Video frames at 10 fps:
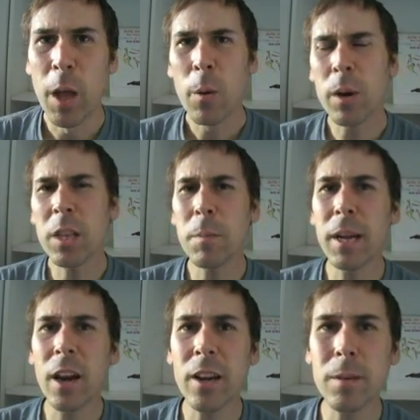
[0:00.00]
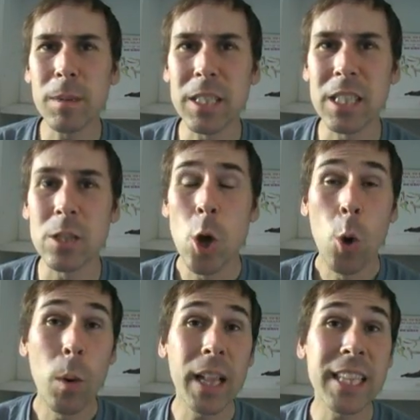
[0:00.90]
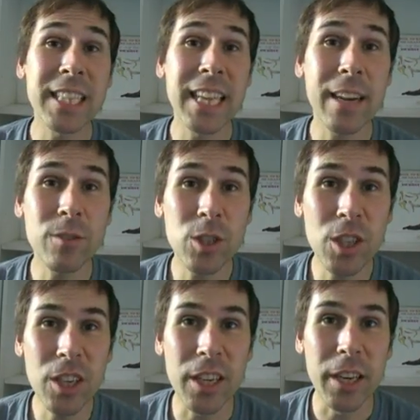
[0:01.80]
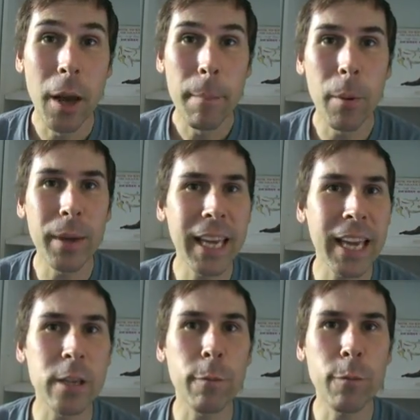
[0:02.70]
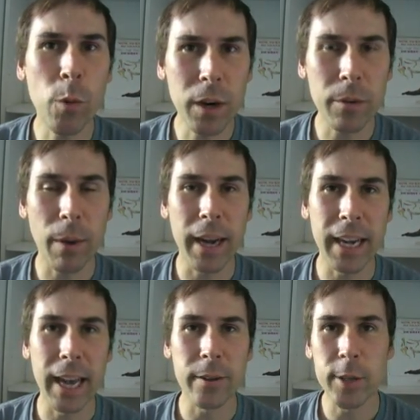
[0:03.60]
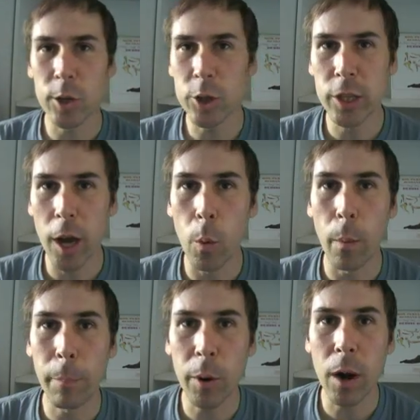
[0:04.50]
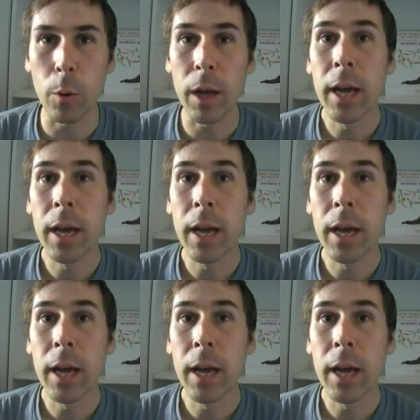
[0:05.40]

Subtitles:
One of the big arguments is, well, it sounds good, but we can't afford it right now. Don't you know we're broke?